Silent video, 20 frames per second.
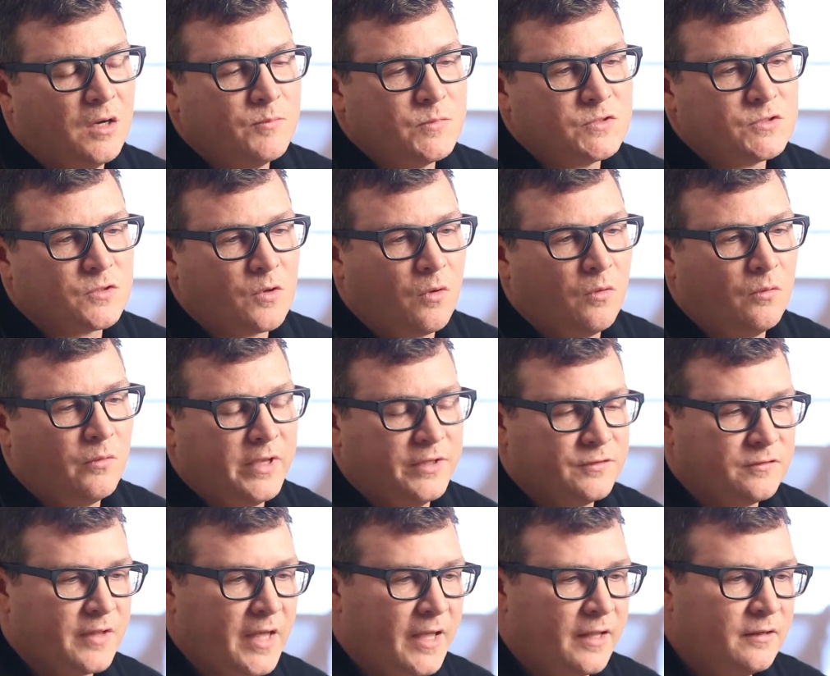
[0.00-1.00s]
So
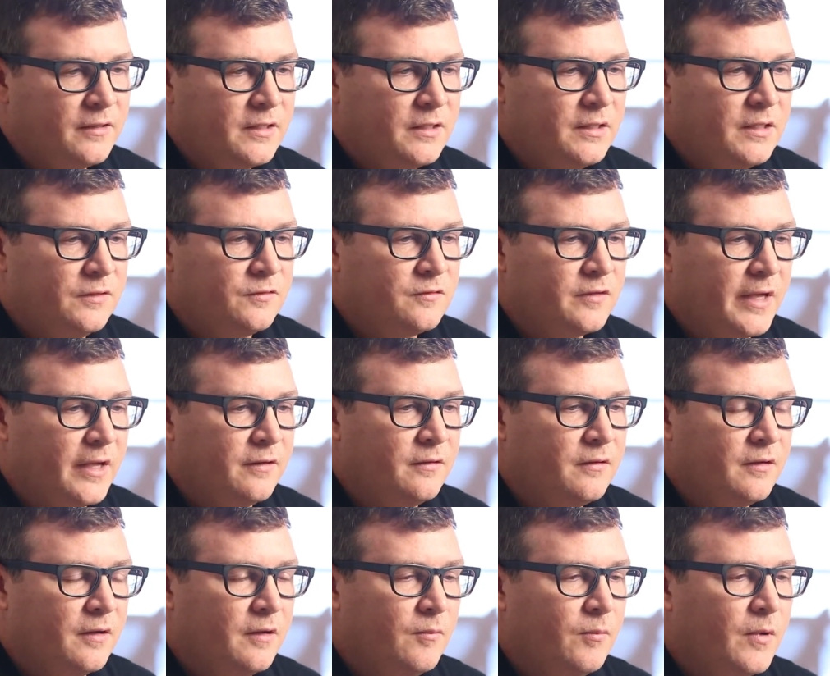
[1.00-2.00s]
it's that
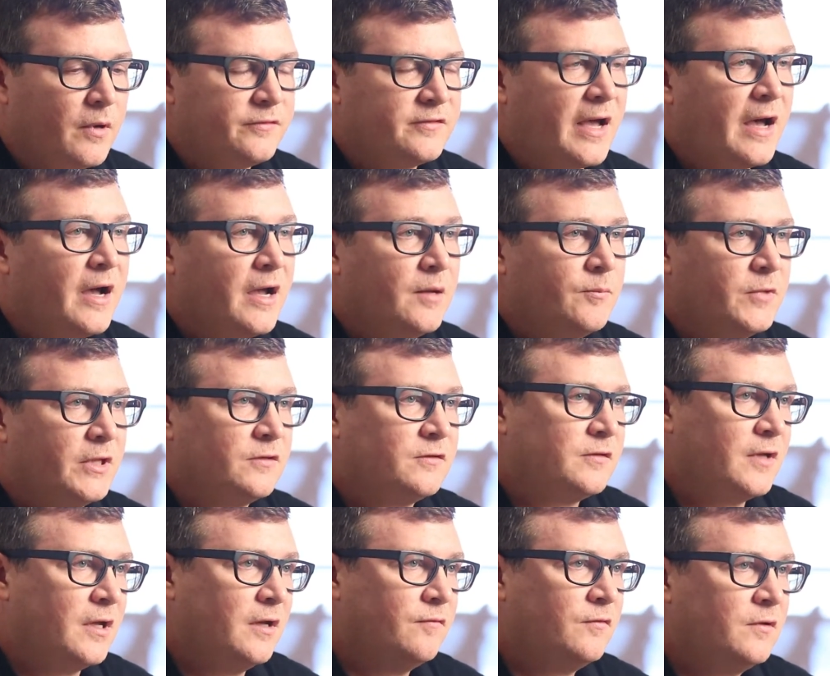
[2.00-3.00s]
time that's
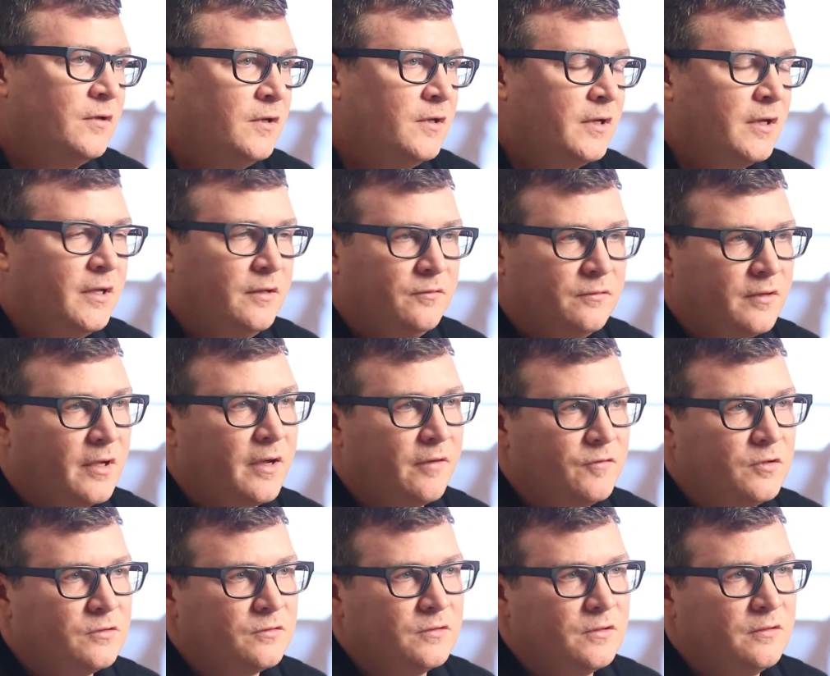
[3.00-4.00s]
saved, and
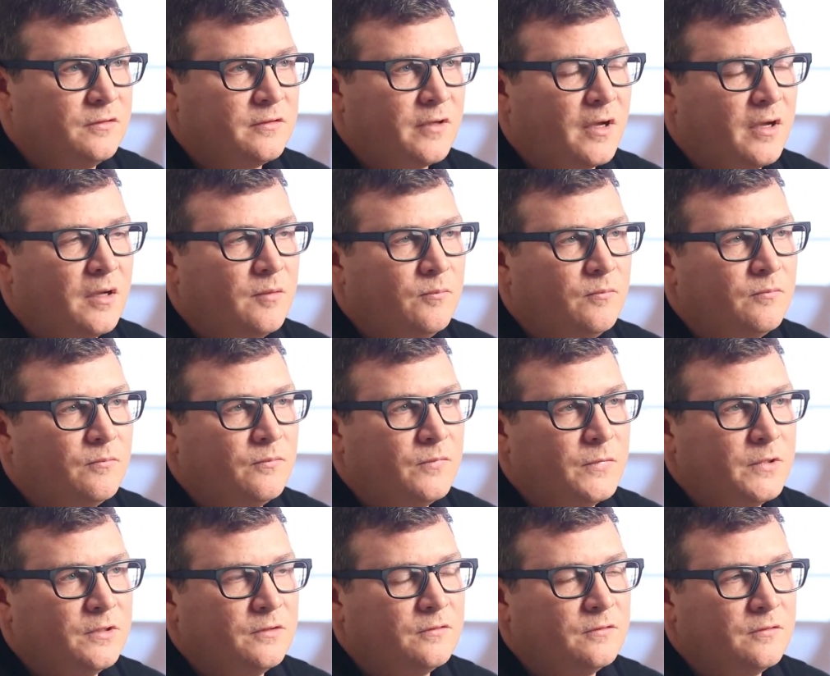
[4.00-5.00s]
obviously the time
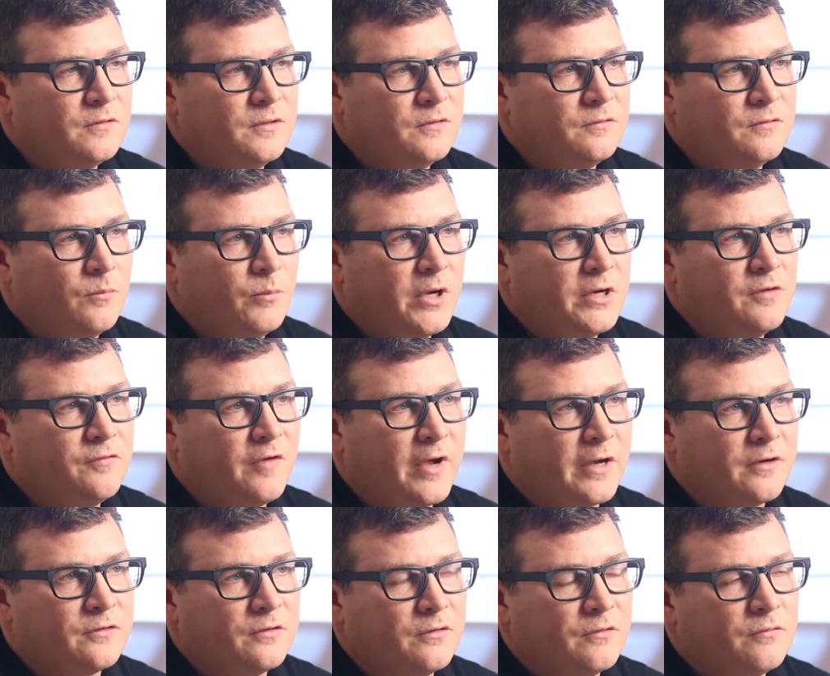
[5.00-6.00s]
is the money
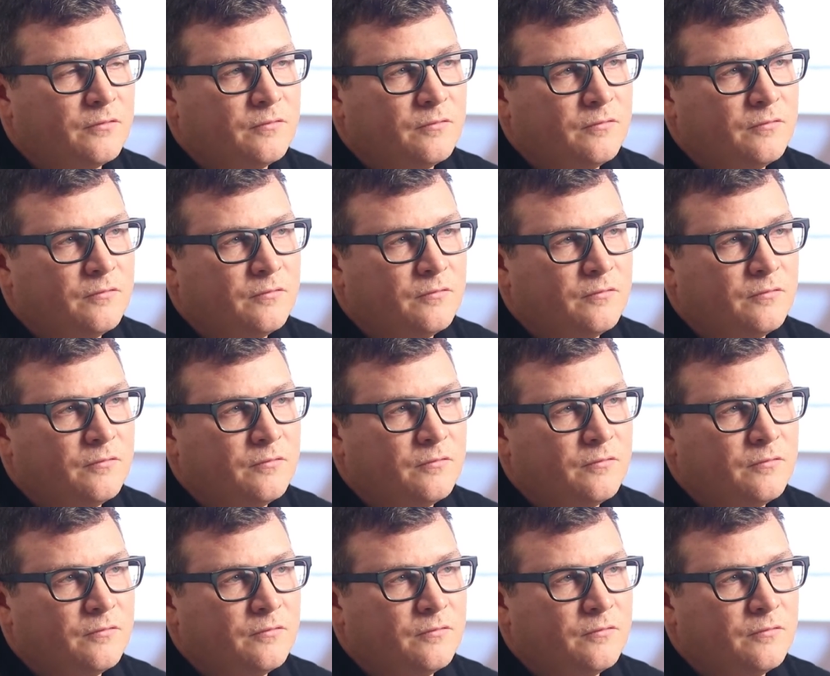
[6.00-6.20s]
factor.